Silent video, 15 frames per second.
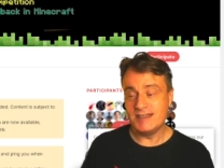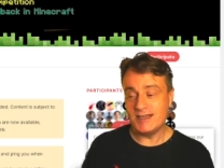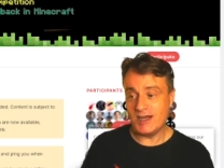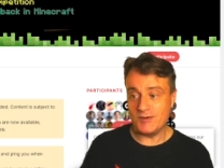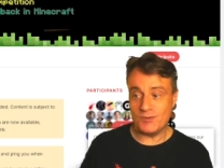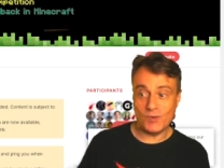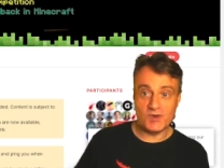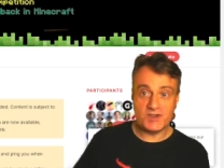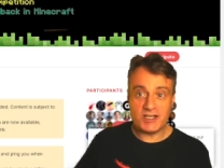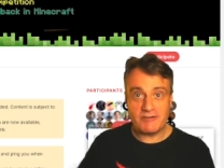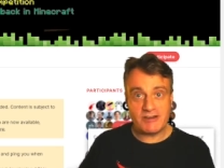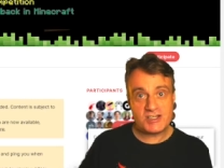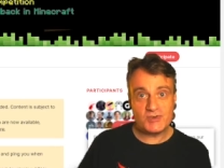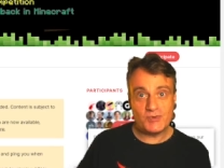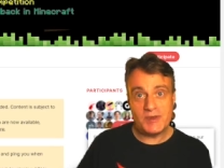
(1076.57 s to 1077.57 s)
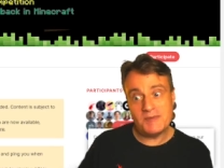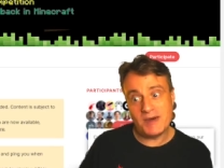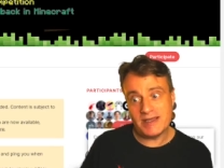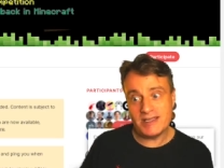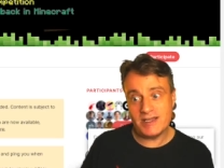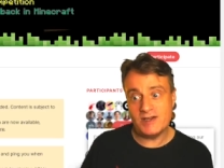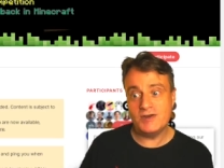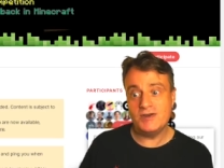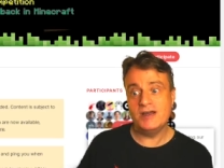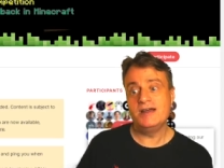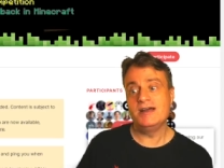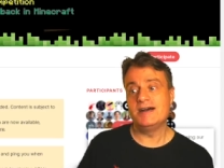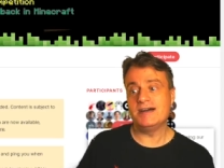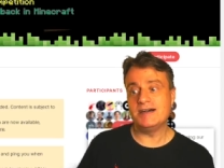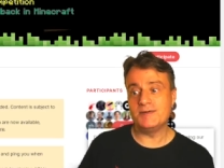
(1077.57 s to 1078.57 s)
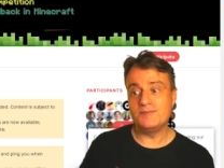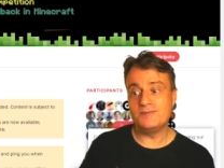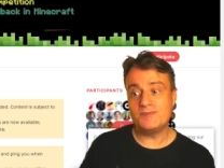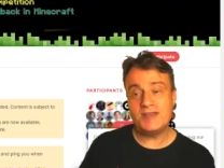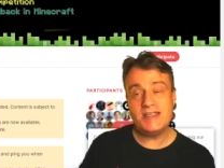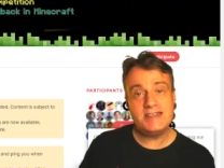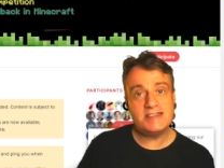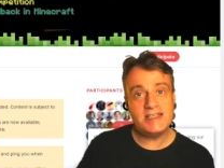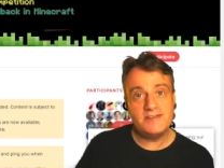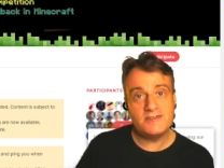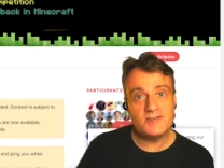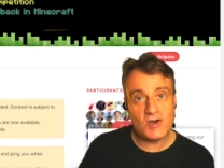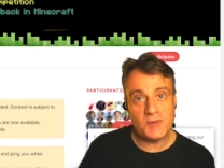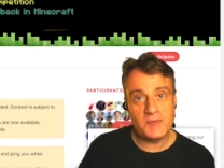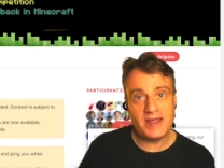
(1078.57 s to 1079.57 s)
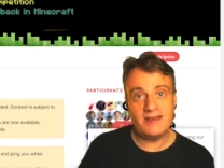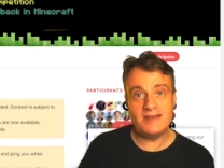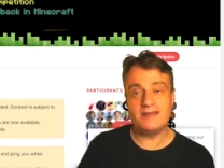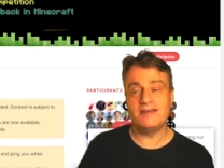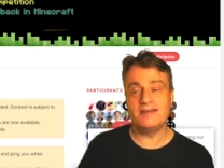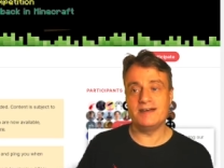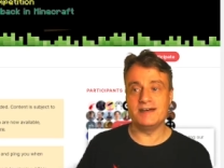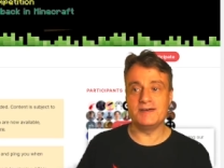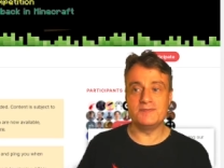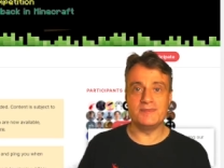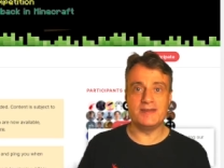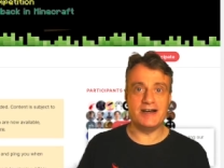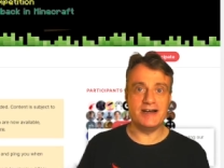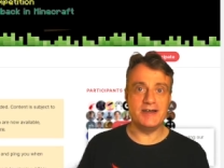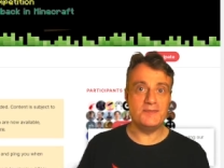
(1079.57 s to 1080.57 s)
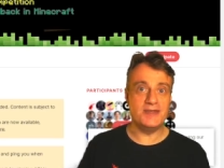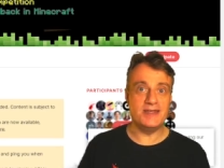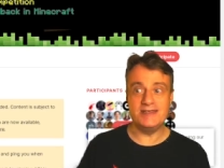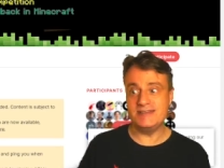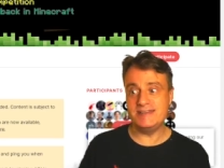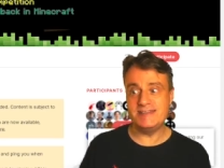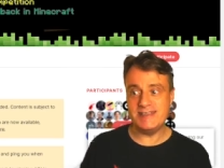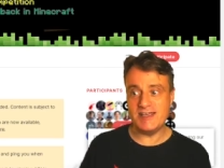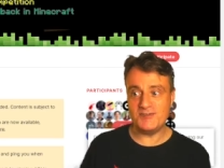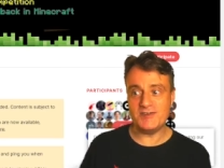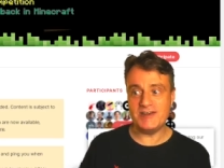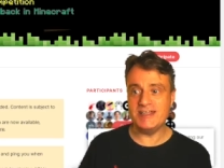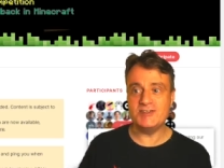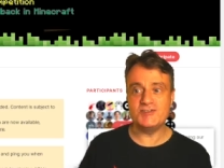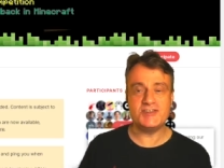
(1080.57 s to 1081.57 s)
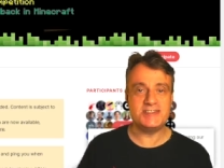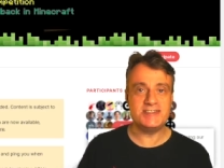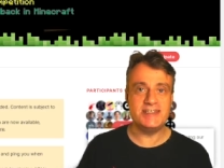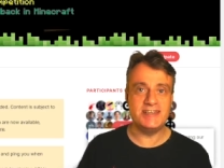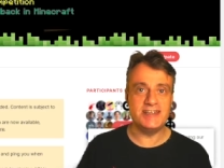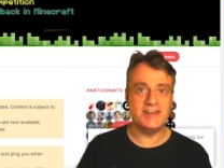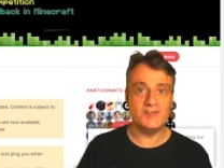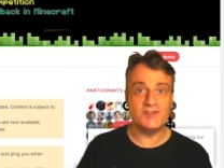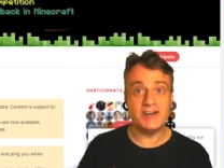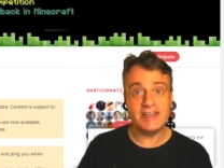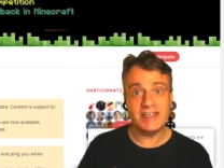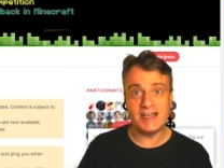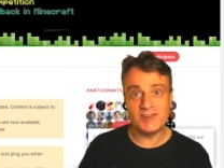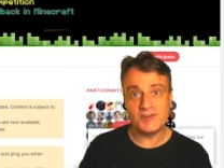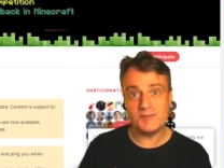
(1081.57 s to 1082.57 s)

uh, what direction we might go um, please leave a comment um, I'd be definitely interested in finding other